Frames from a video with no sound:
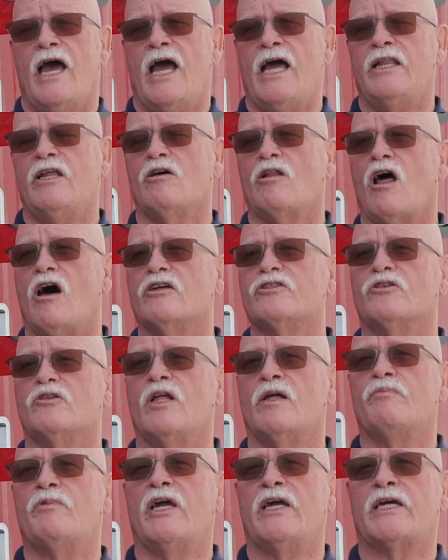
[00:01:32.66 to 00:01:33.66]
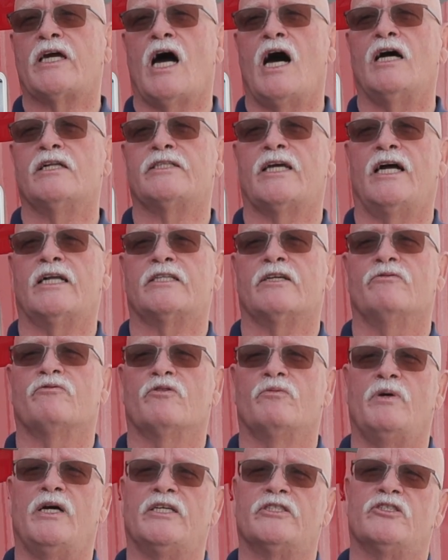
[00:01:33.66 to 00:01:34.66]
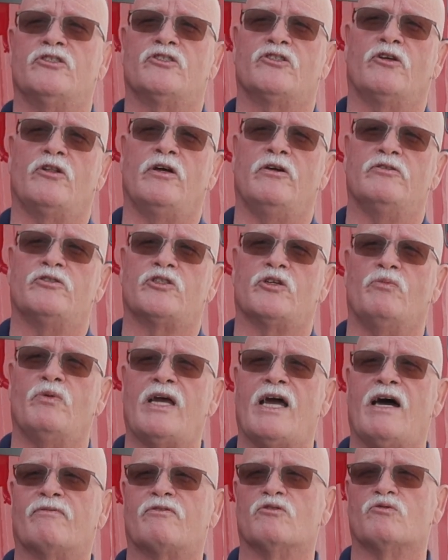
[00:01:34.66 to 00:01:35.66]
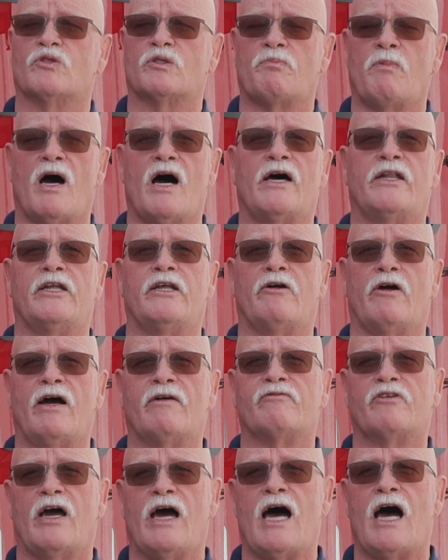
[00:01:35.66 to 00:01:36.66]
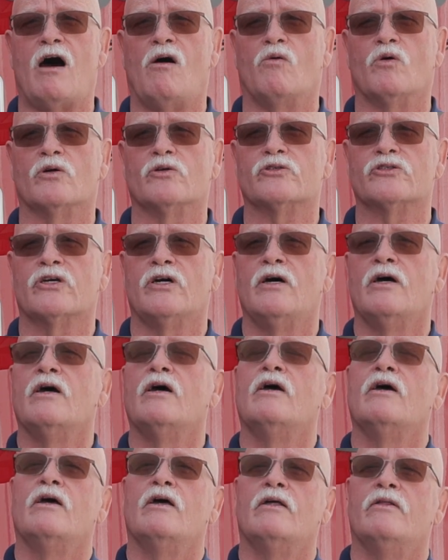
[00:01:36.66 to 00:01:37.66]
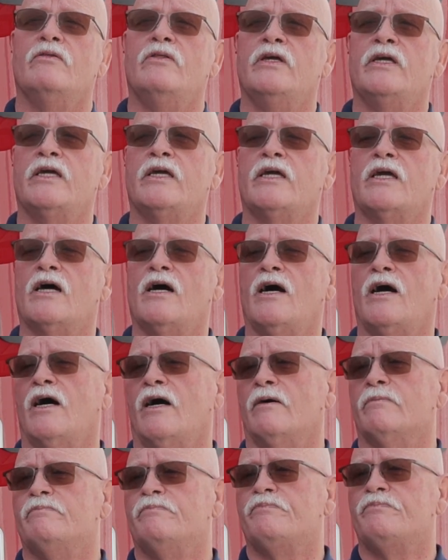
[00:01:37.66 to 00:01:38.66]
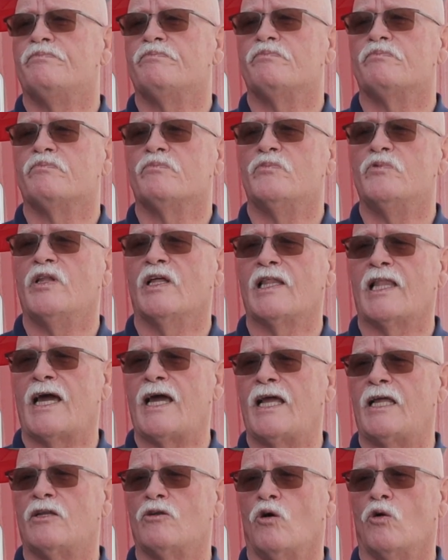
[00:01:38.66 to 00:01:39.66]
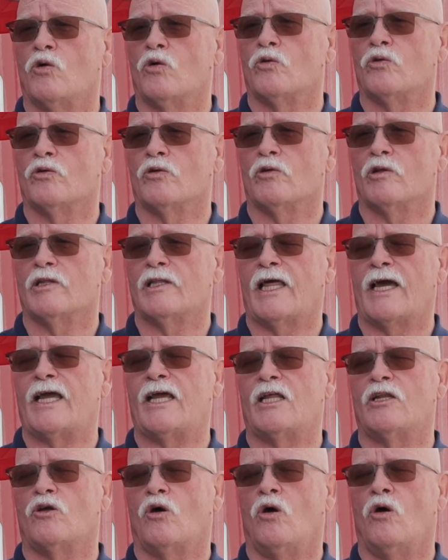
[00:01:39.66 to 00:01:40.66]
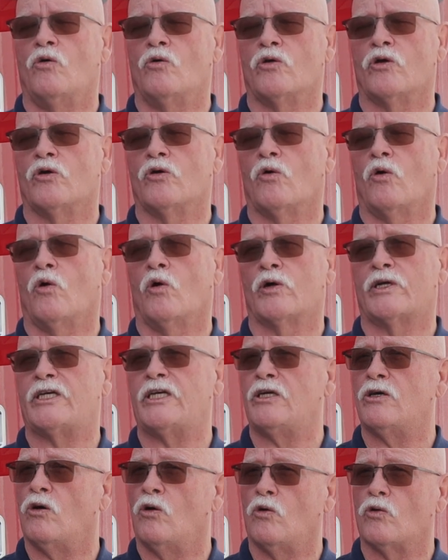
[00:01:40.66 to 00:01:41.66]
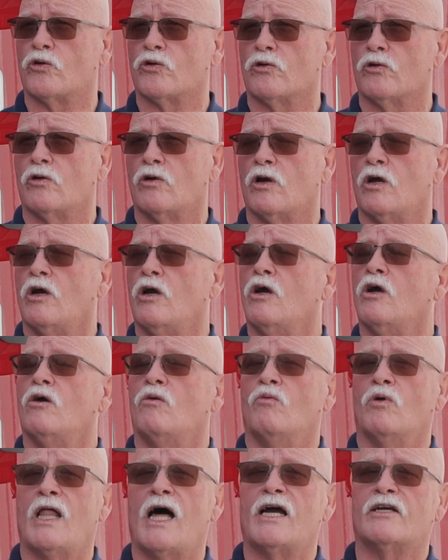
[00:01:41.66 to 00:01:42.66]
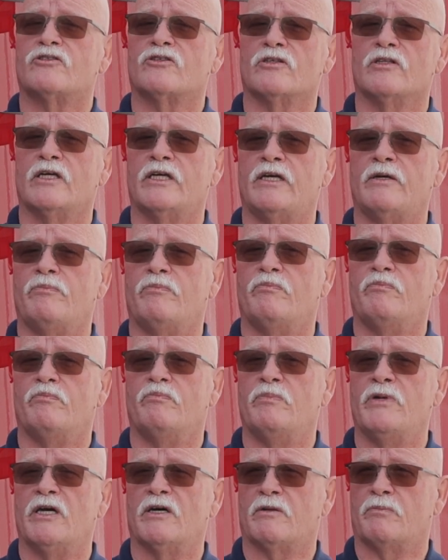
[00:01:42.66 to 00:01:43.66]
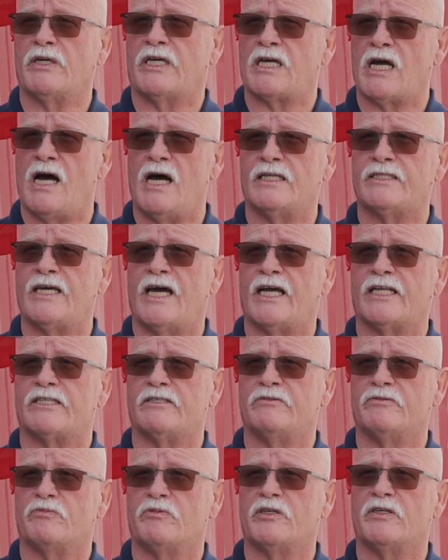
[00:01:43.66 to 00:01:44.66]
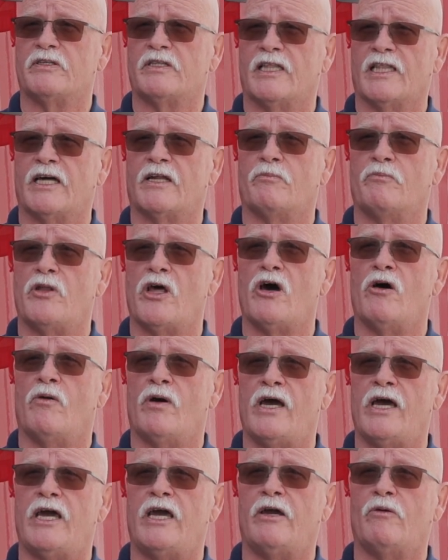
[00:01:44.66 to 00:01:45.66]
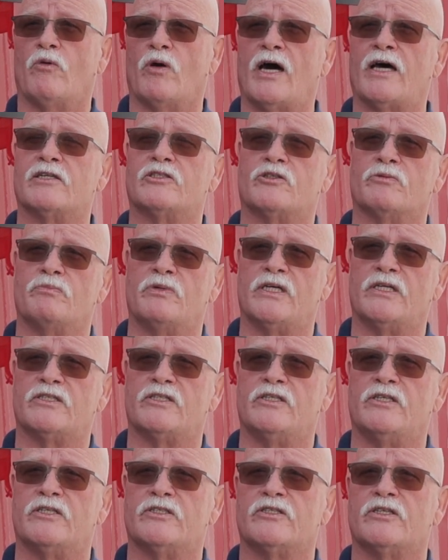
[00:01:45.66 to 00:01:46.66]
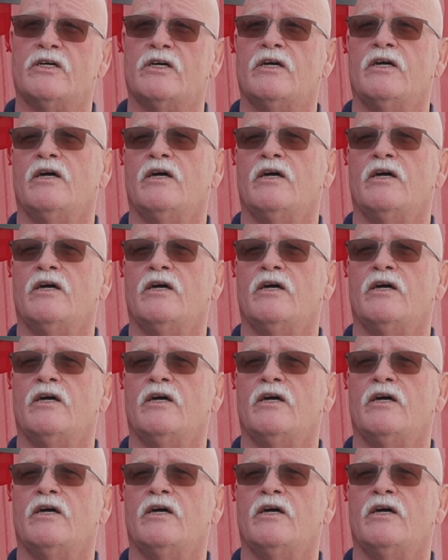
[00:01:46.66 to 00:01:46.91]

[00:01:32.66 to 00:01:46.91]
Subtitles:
And they'll also update contact information so that should we have to respond there after hours, the landowner or key holder will actually be able to be contacted and we can let them know, hey, we're out at your business,